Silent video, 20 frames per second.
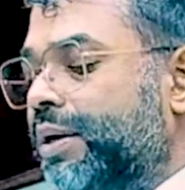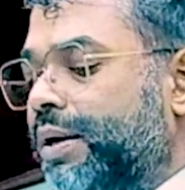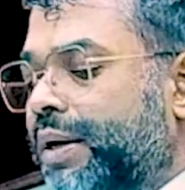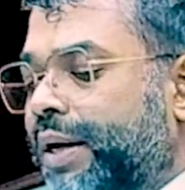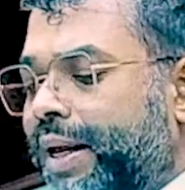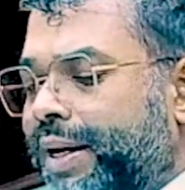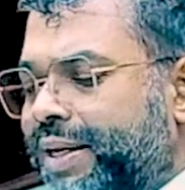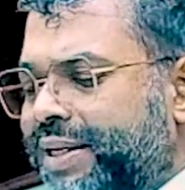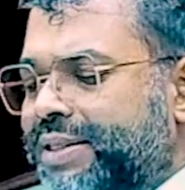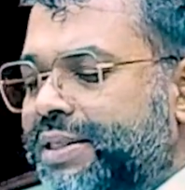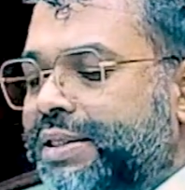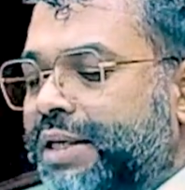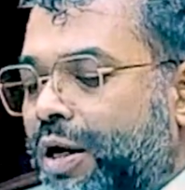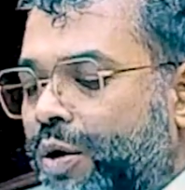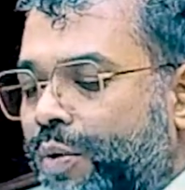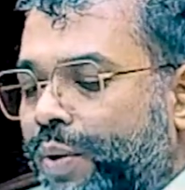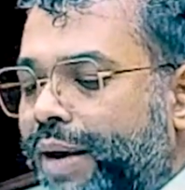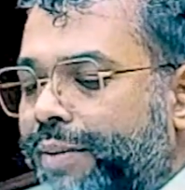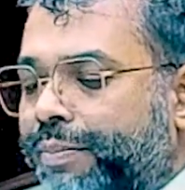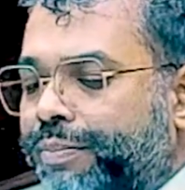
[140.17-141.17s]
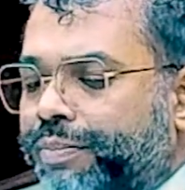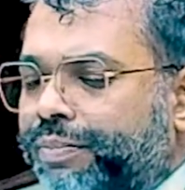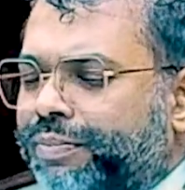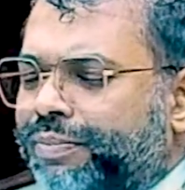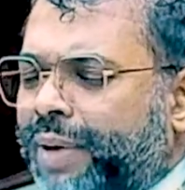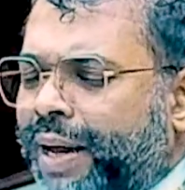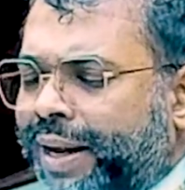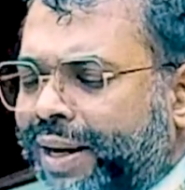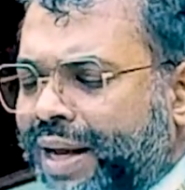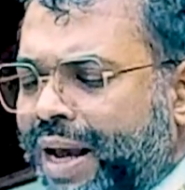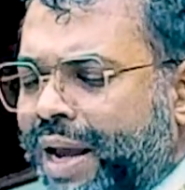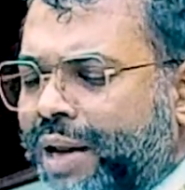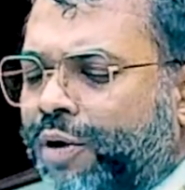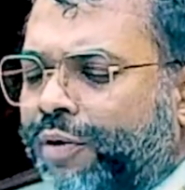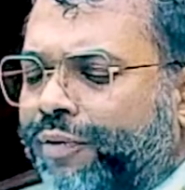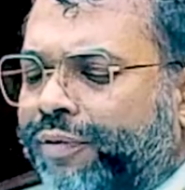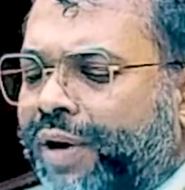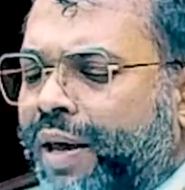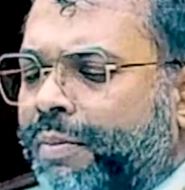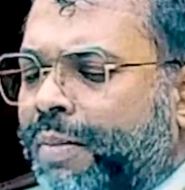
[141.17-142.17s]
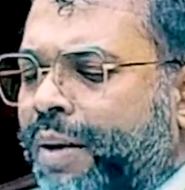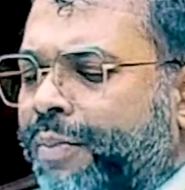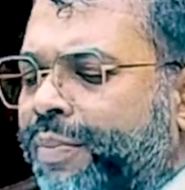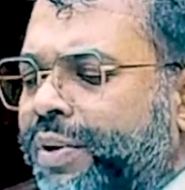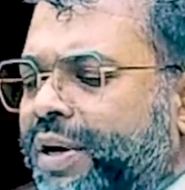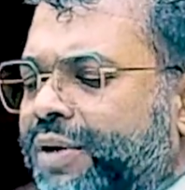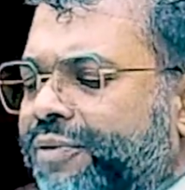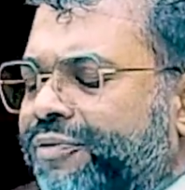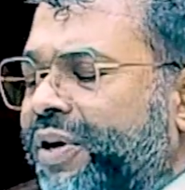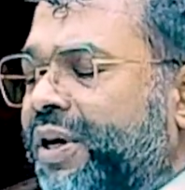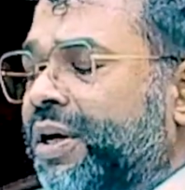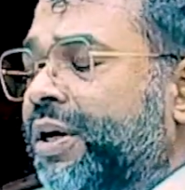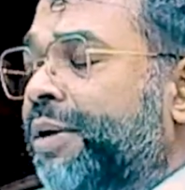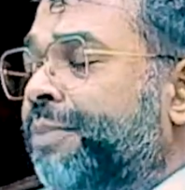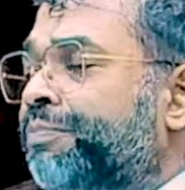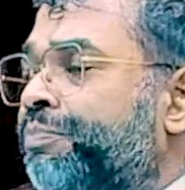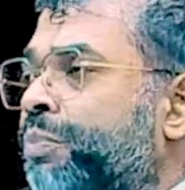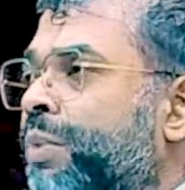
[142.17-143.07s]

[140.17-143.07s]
And this is how I kind of came up with the figure.